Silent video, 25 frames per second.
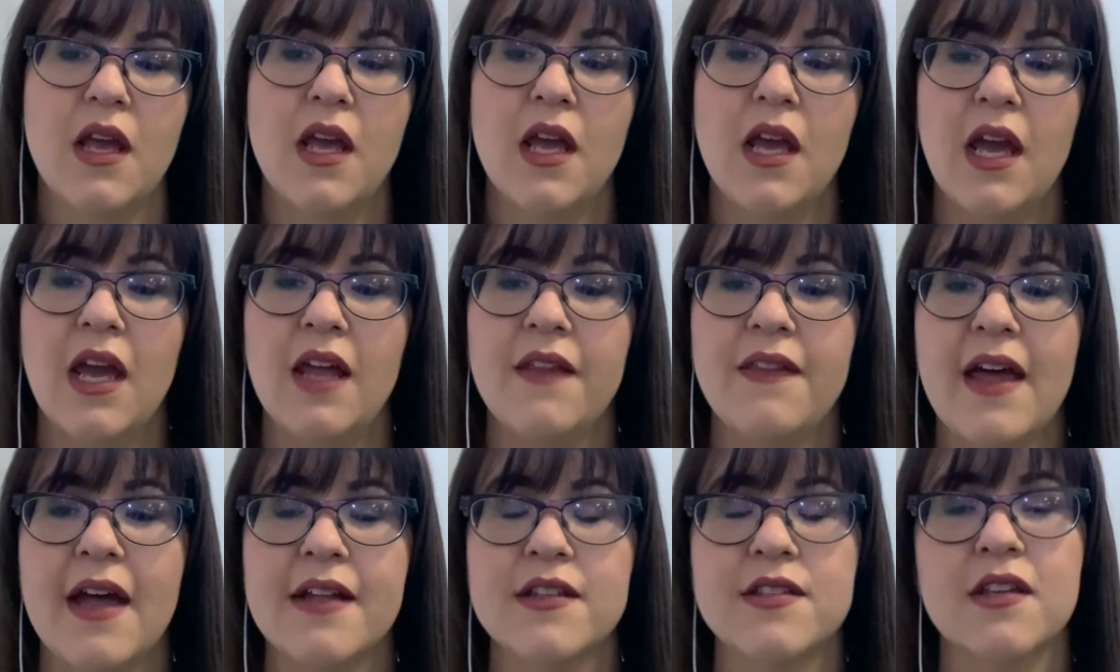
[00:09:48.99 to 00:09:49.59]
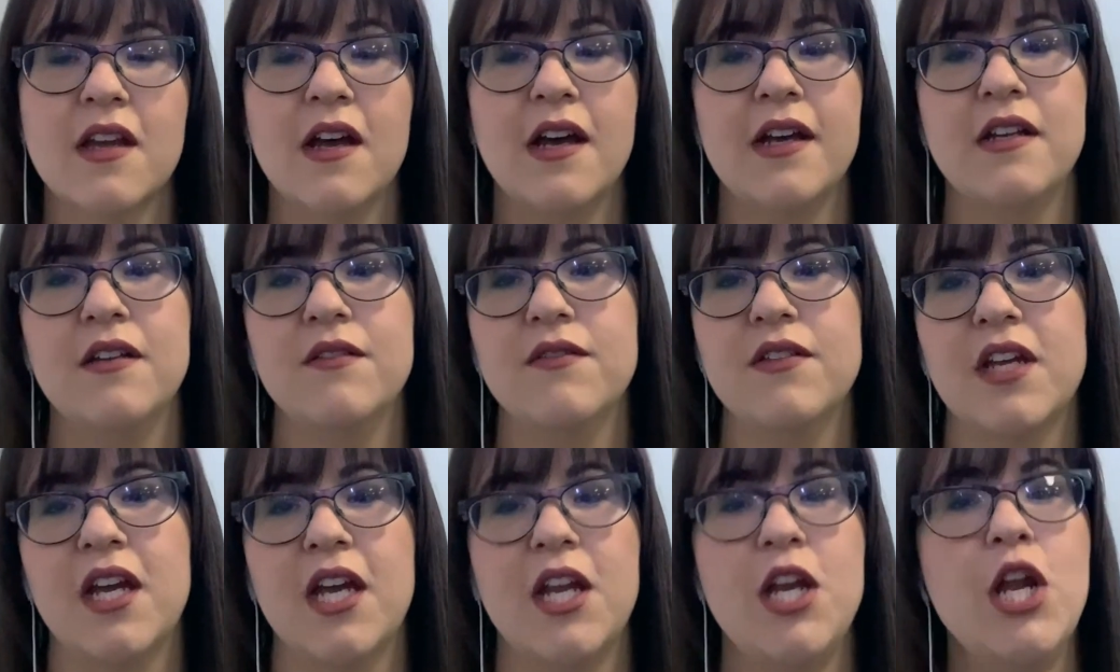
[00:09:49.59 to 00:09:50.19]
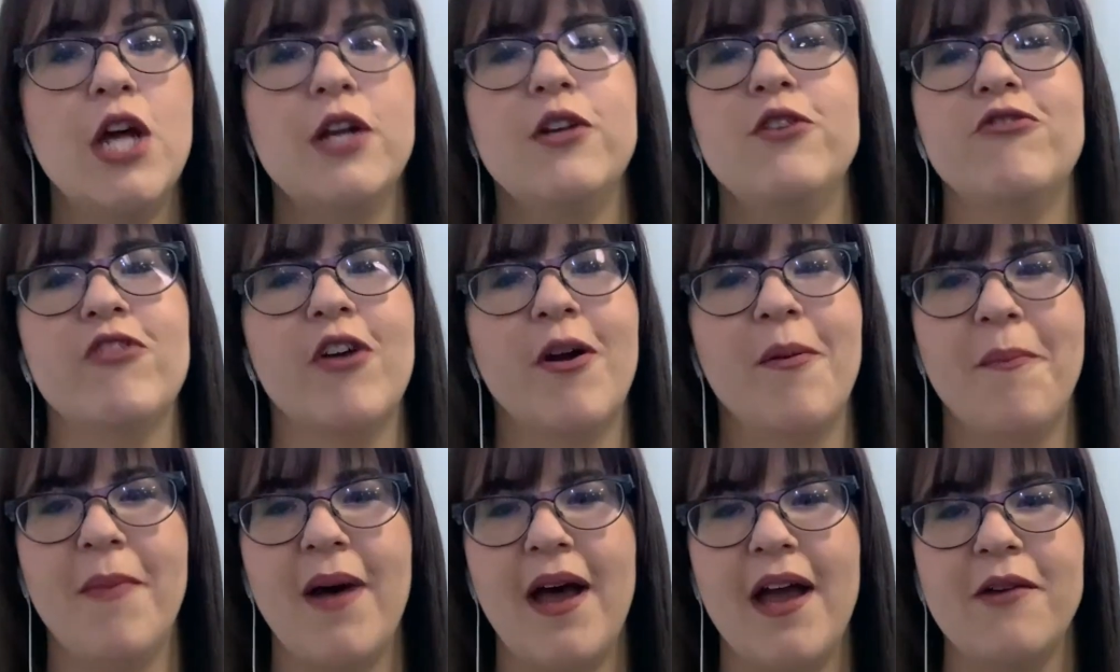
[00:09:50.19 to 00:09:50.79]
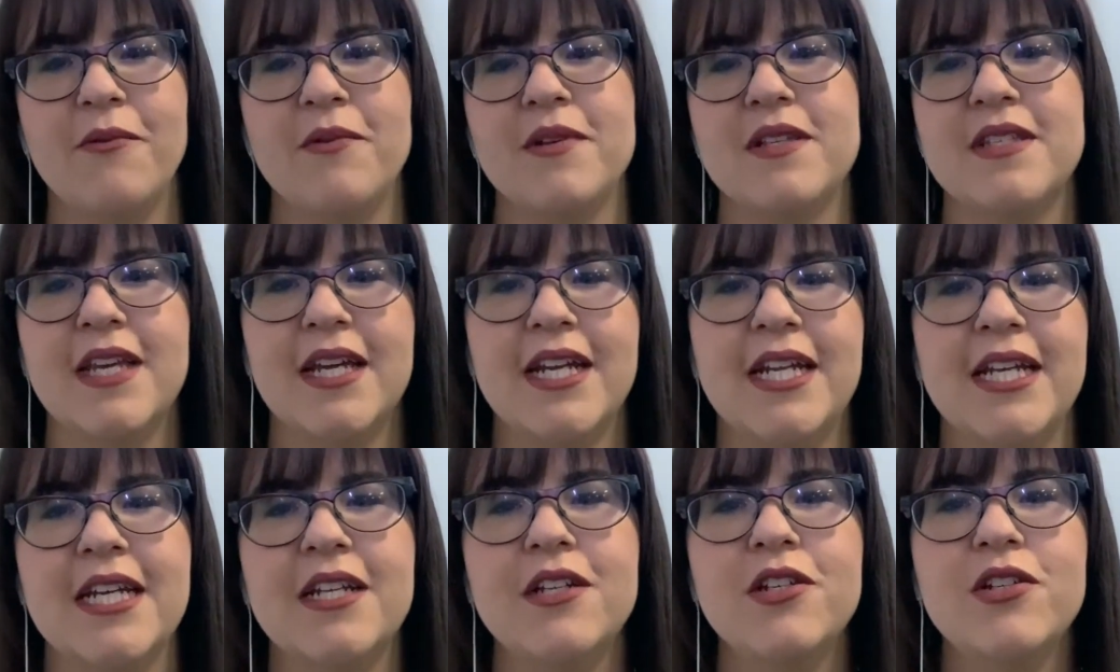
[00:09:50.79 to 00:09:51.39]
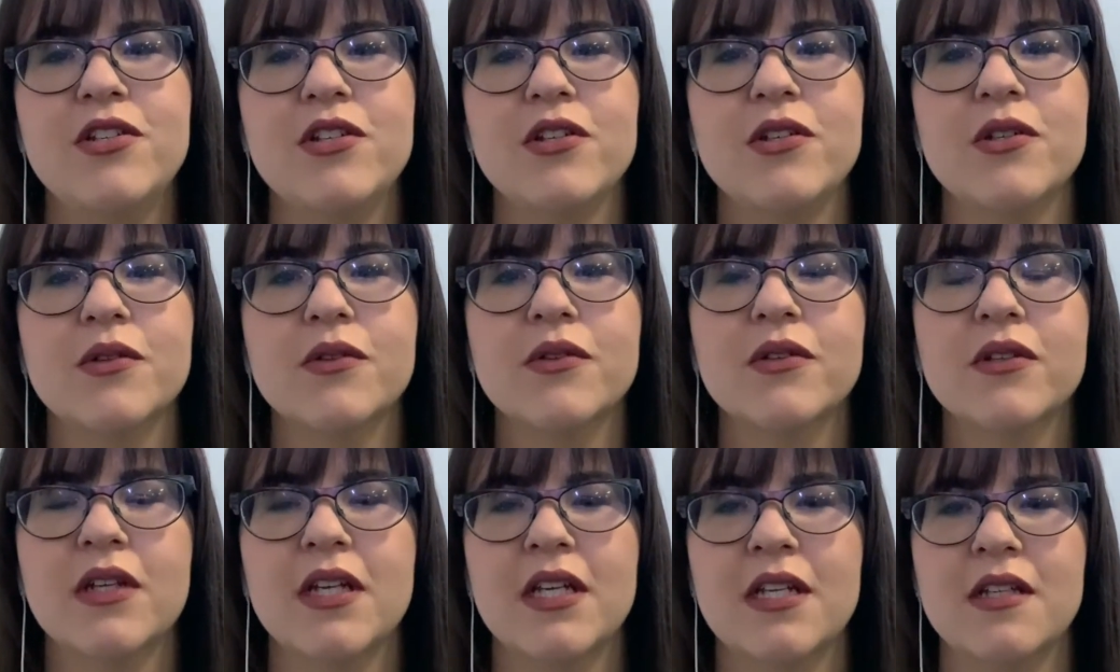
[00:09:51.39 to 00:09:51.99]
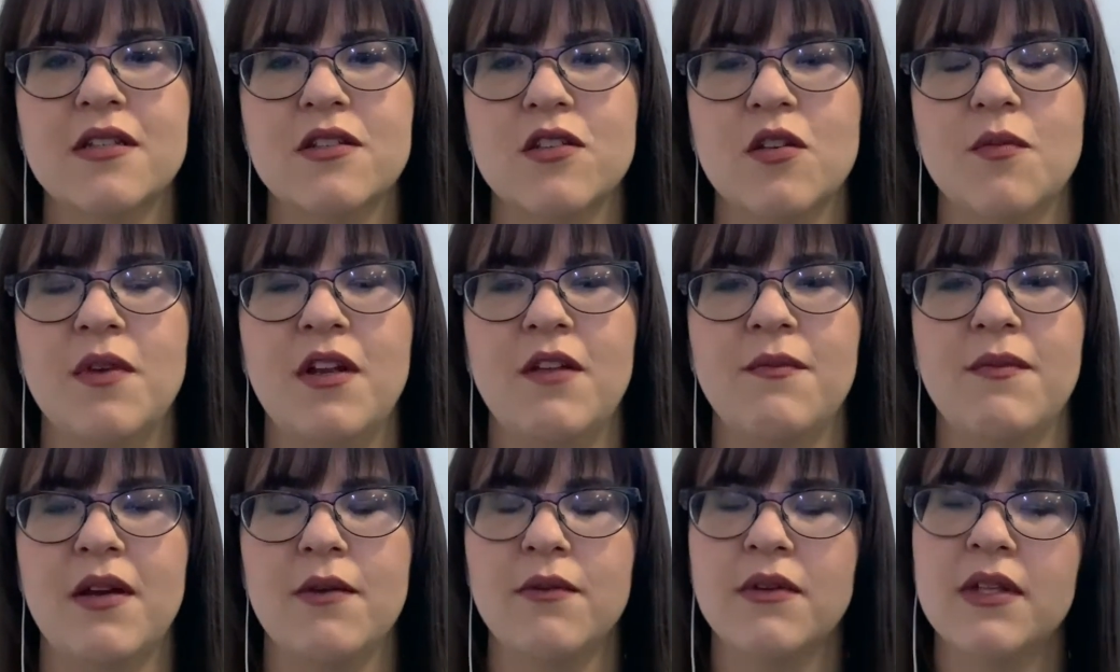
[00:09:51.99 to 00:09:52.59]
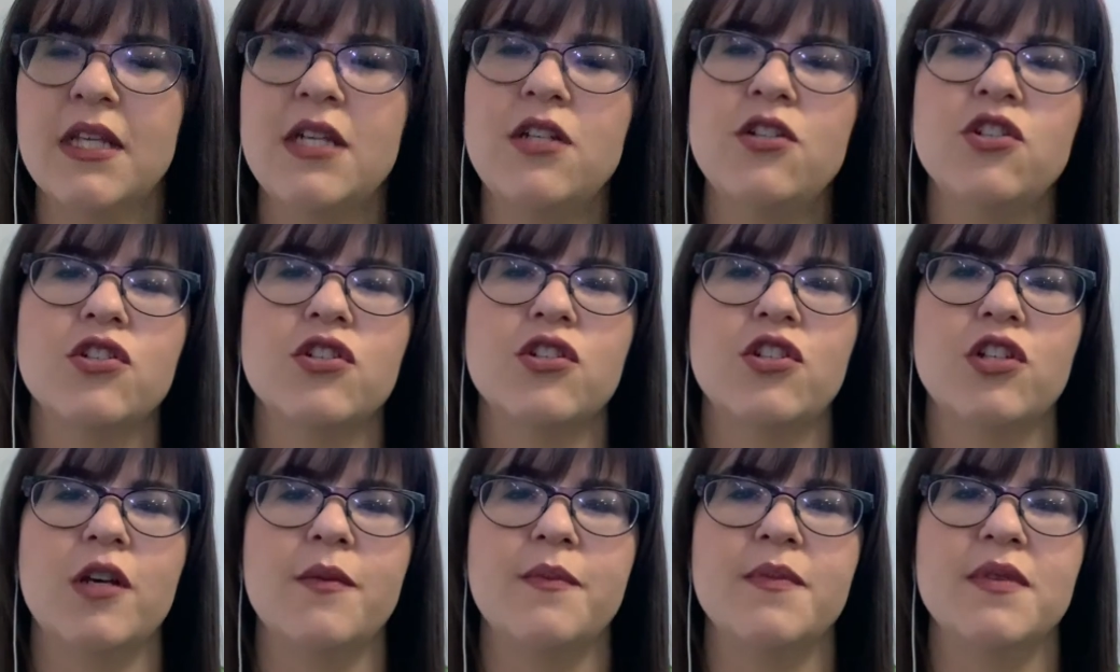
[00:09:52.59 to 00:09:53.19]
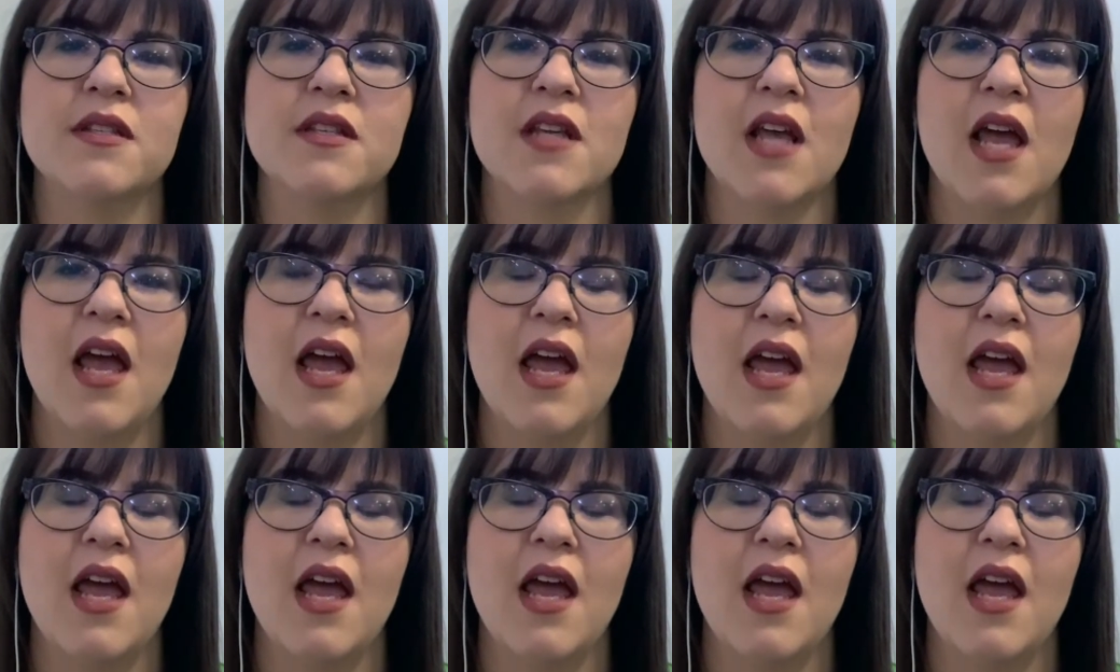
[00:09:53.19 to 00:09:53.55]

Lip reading: And that's kind of the conundrum I was getting into in so many of my relationships,